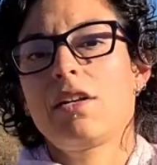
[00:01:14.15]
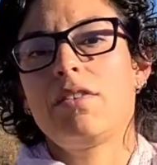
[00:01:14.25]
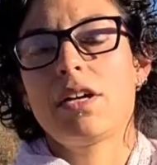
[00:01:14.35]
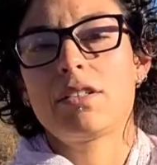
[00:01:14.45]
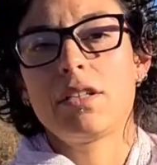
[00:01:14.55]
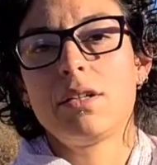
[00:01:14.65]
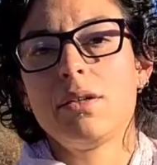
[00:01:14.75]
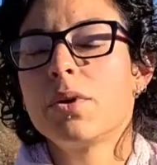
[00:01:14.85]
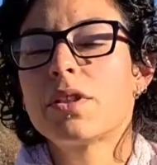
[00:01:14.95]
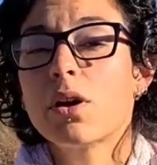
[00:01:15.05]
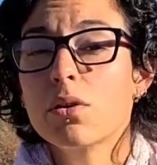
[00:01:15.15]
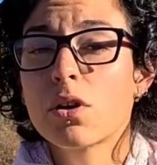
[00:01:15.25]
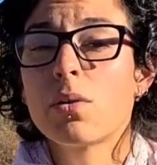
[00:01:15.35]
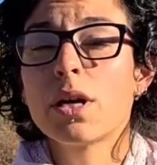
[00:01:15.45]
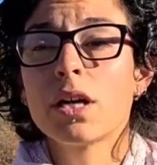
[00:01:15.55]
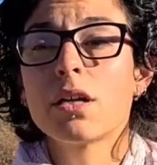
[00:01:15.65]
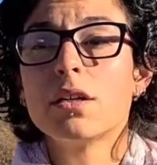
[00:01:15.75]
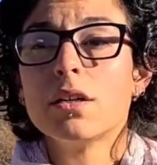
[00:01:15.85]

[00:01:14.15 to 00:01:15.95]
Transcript: of it without going